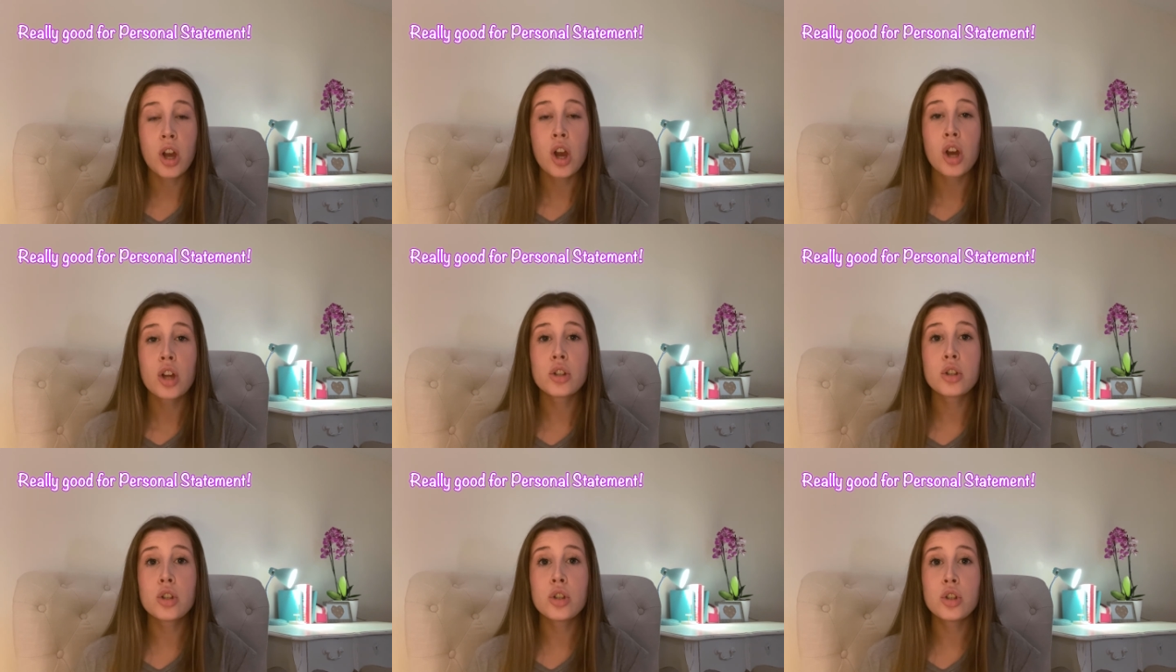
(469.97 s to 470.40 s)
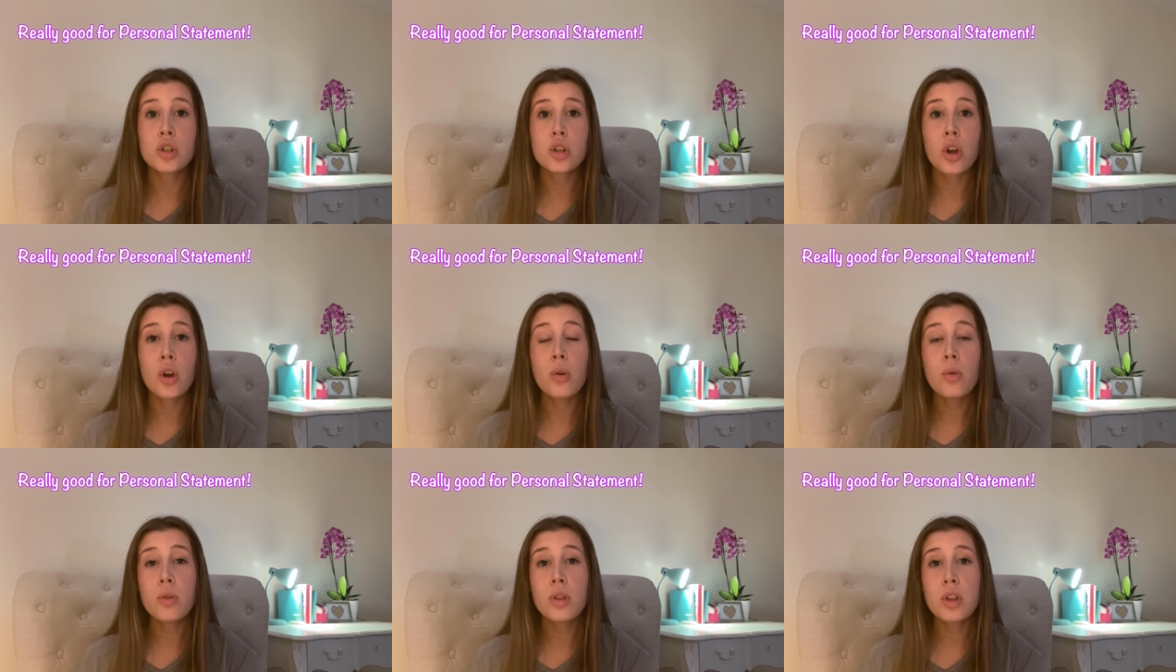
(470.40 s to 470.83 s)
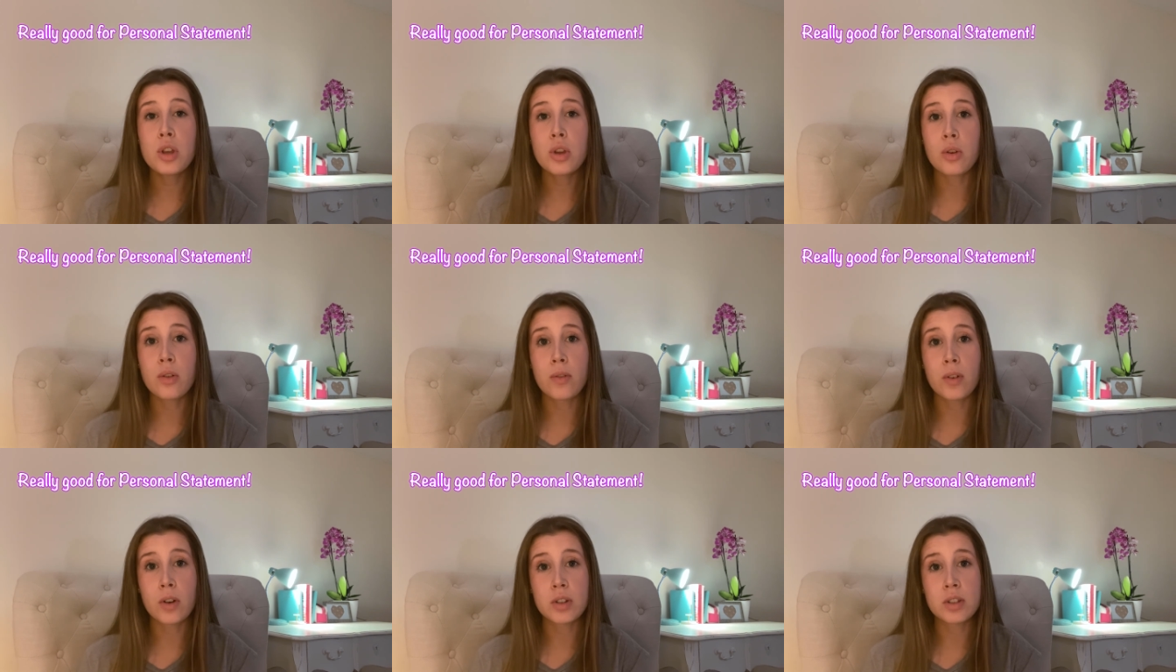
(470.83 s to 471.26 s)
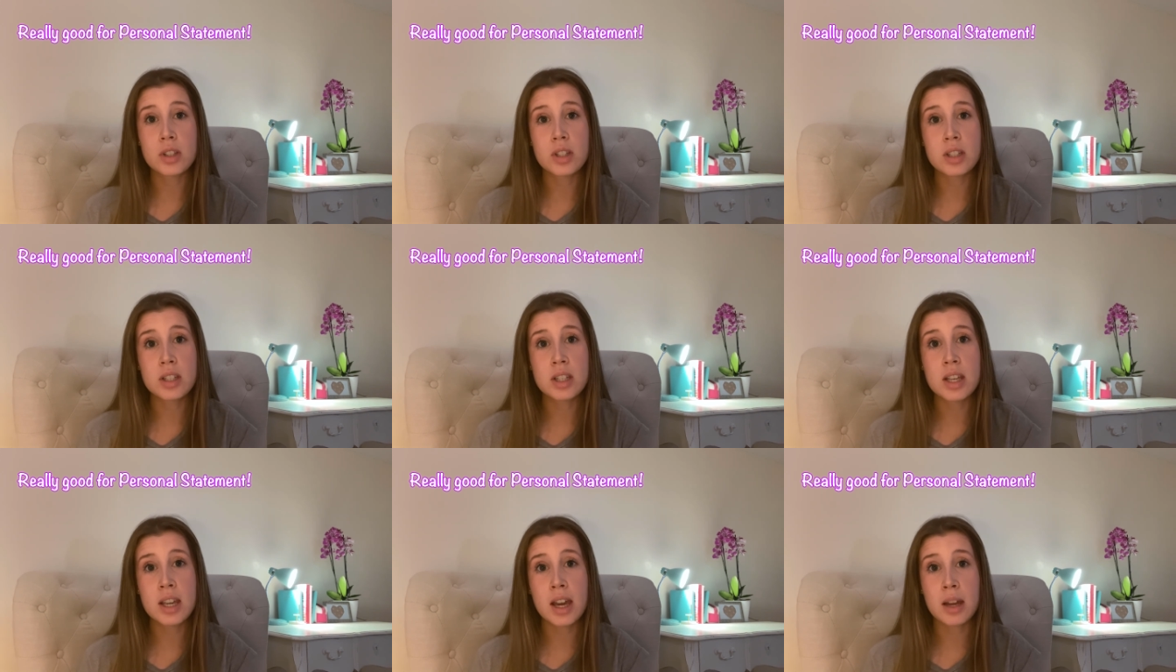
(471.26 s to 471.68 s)
to show the
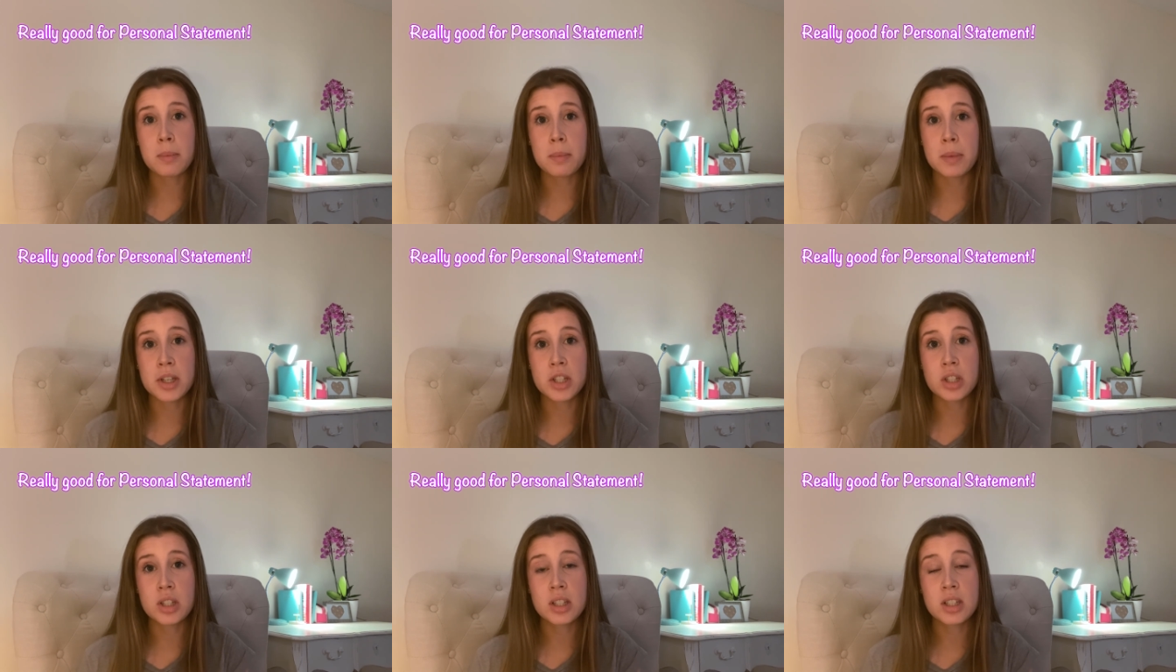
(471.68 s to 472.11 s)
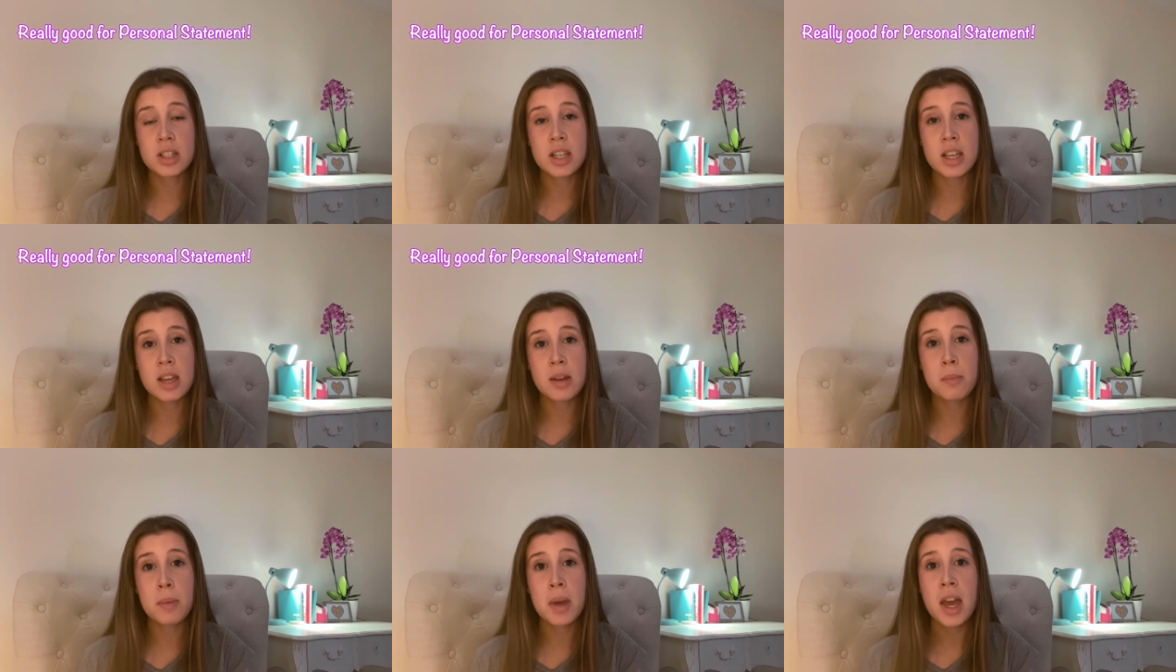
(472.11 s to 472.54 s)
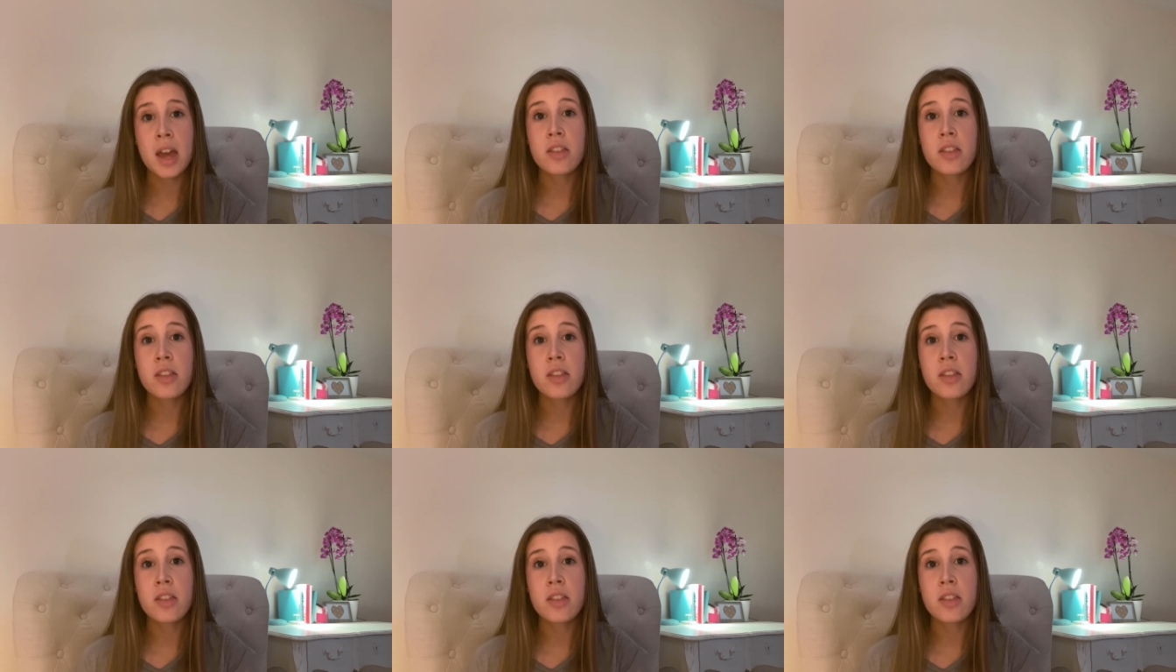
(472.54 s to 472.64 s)
university admissions team